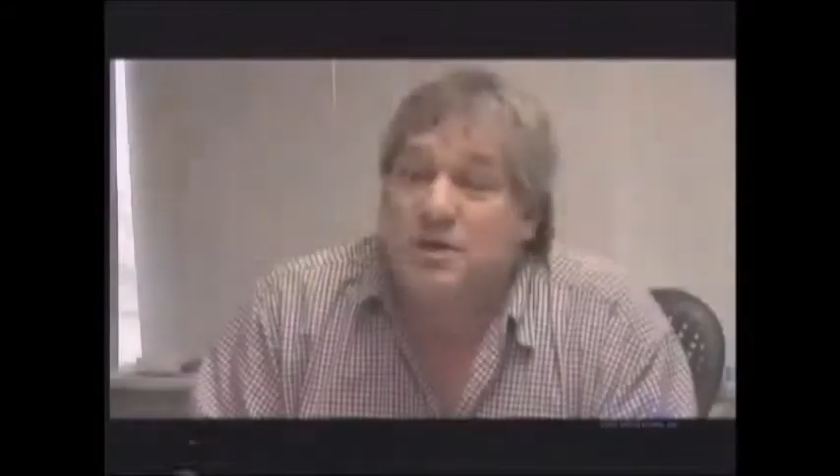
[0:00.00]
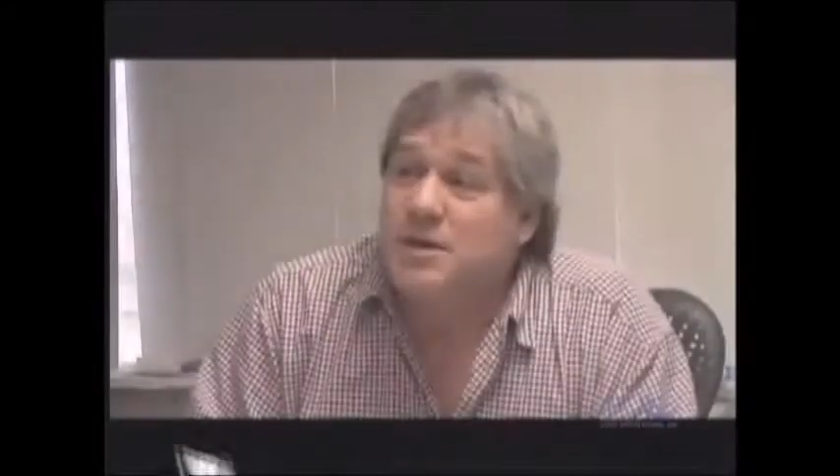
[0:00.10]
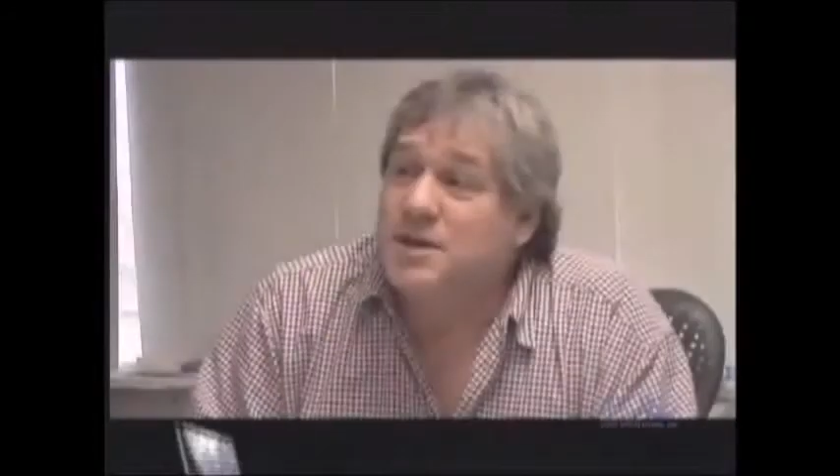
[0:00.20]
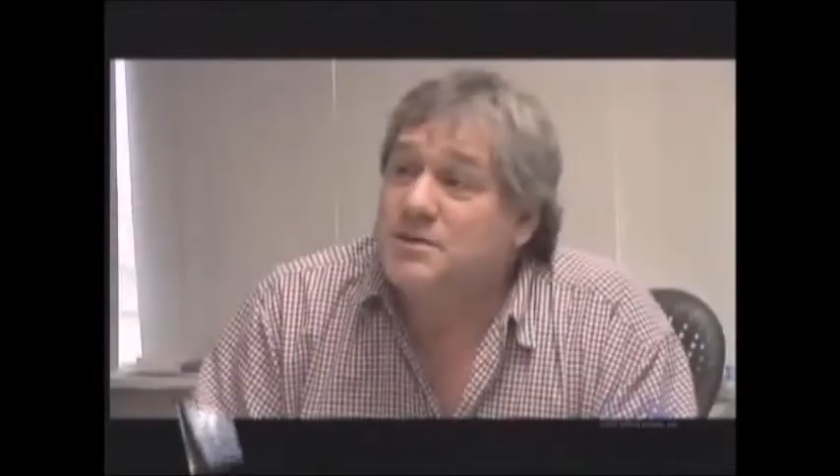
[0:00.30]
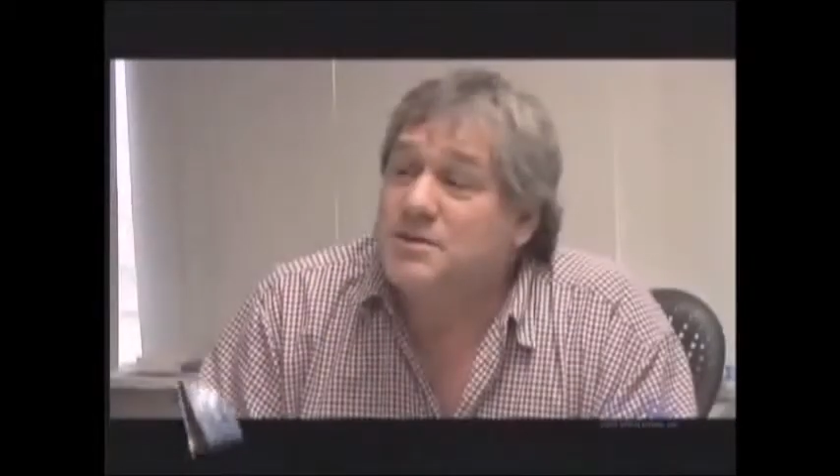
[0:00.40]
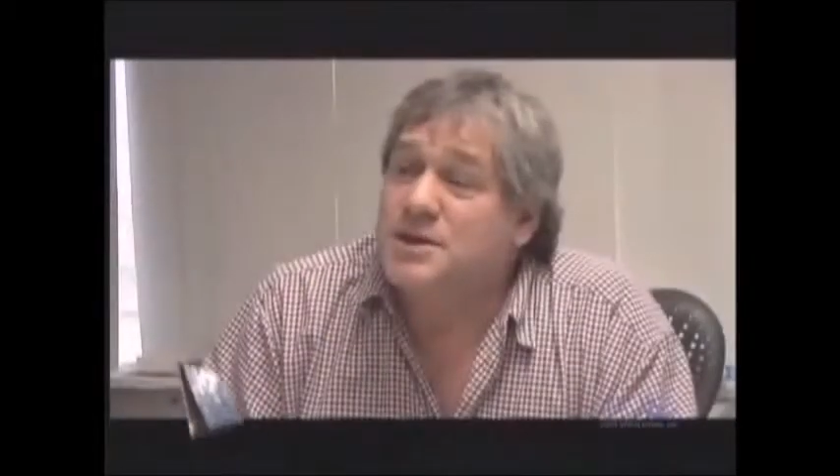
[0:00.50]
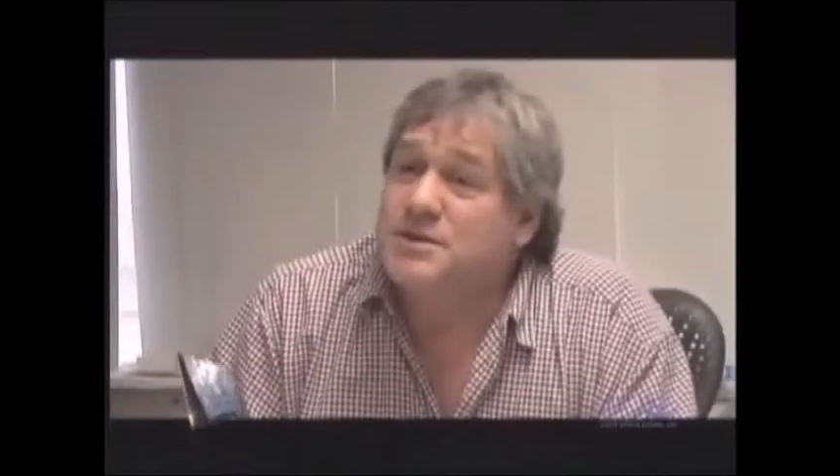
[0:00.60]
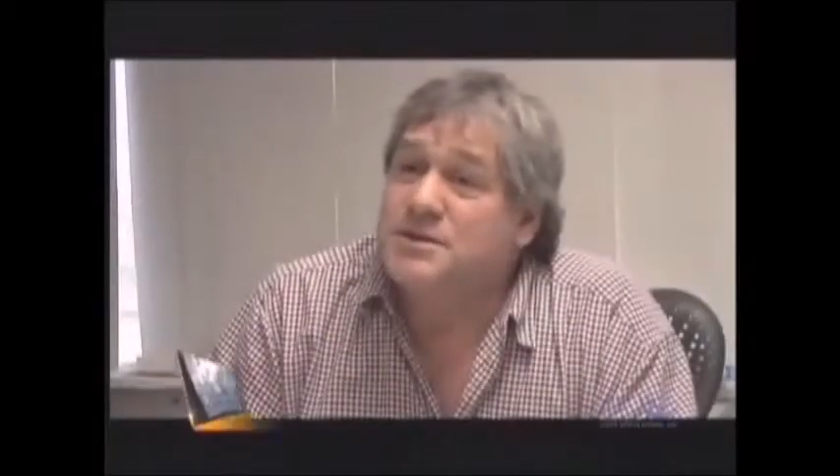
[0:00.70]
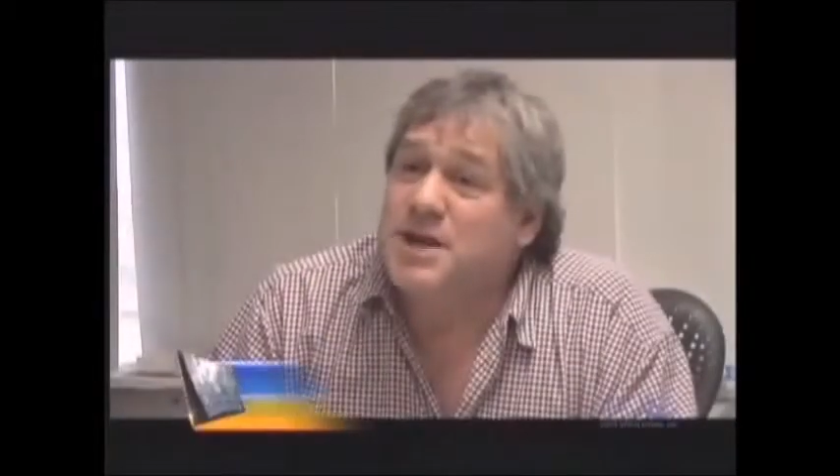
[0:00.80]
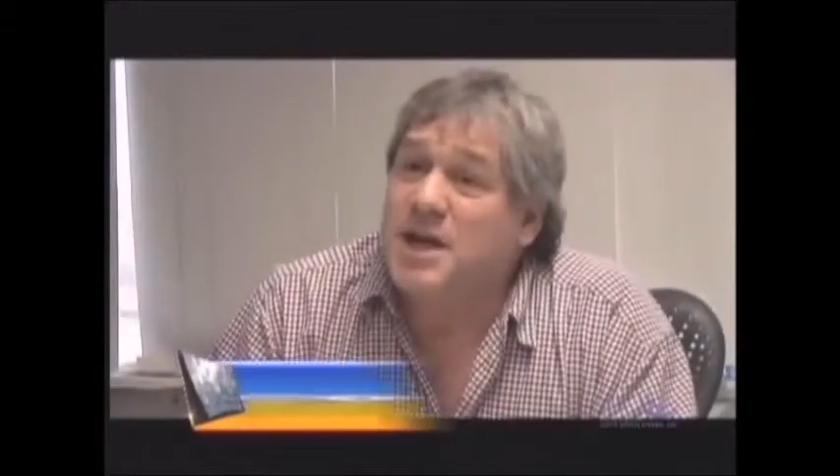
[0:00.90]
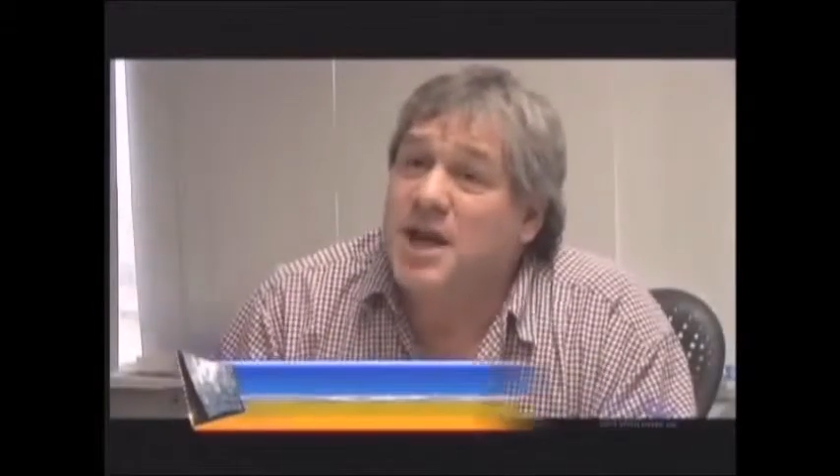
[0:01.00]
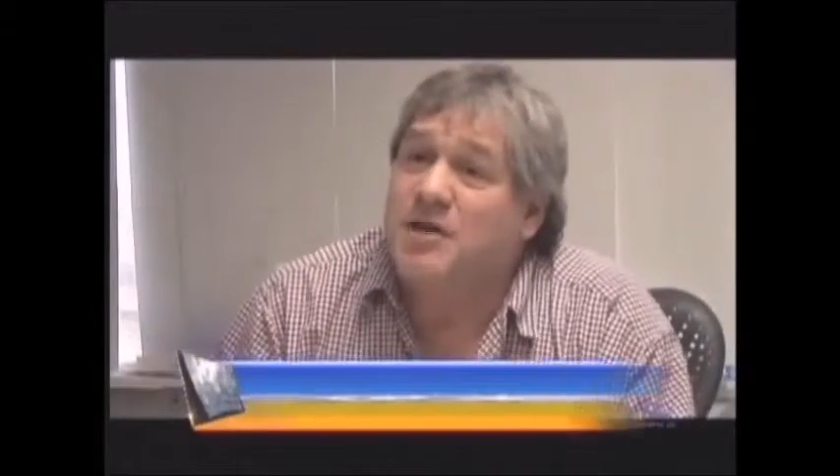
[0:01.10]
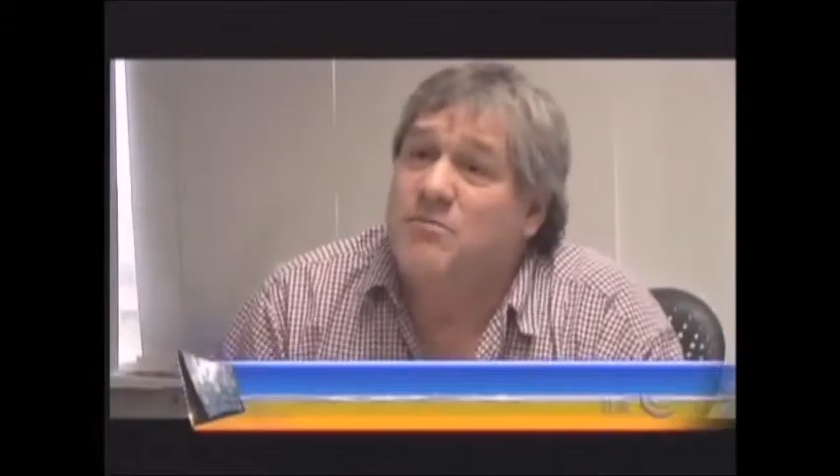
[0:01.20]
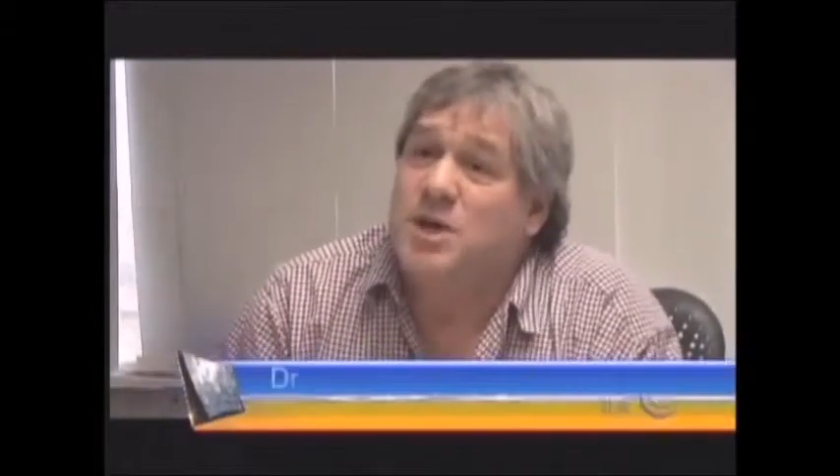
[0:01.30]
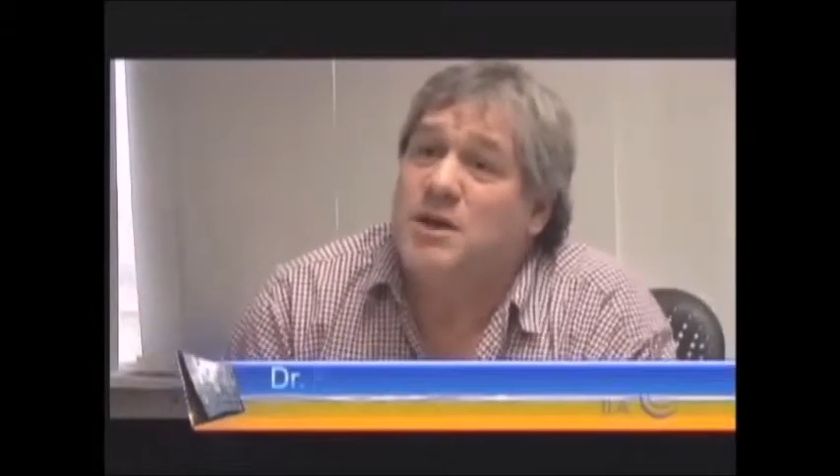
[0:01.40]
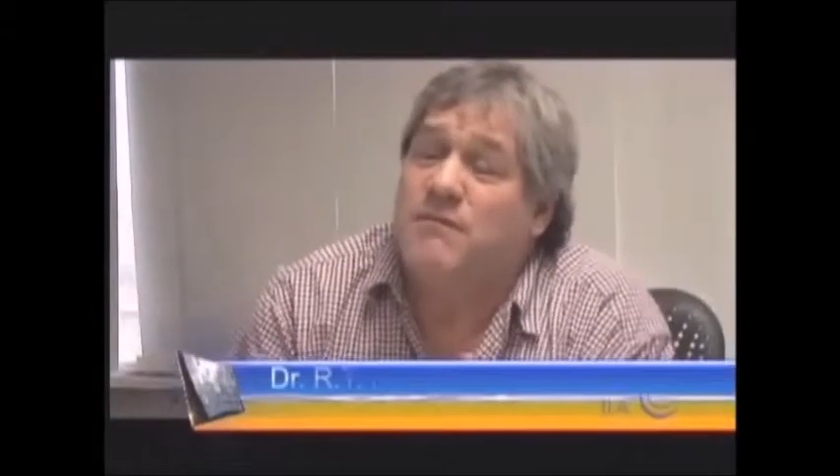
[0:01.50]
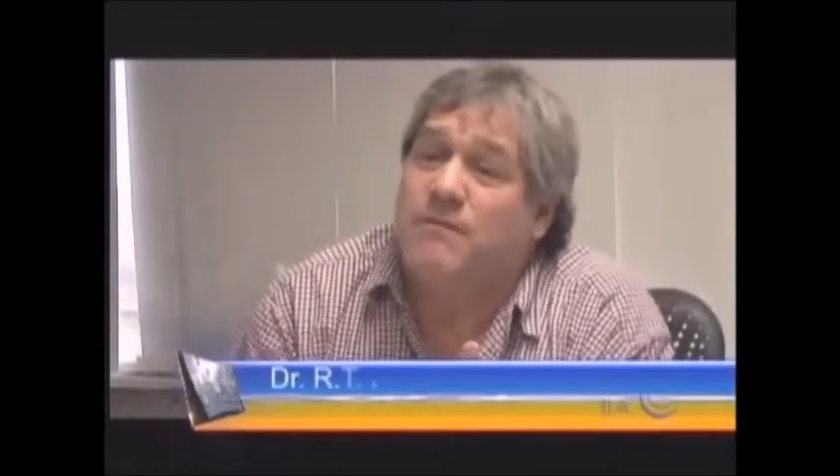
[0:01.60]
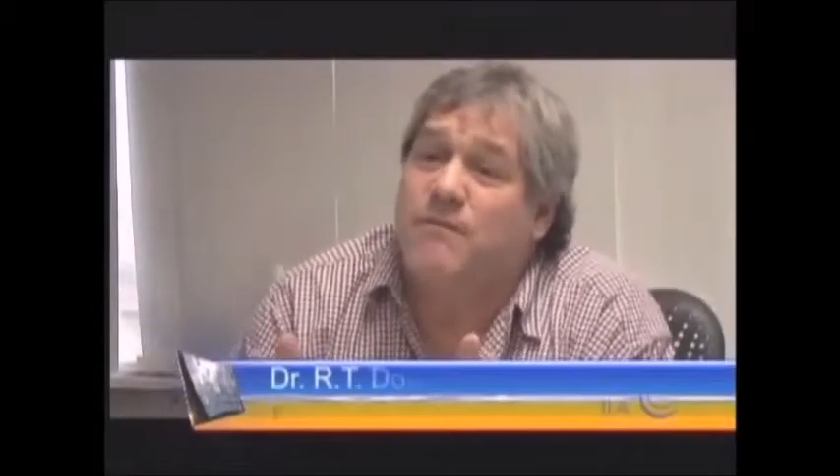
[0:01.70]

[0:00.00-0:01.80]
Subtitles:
these crystals, they gave me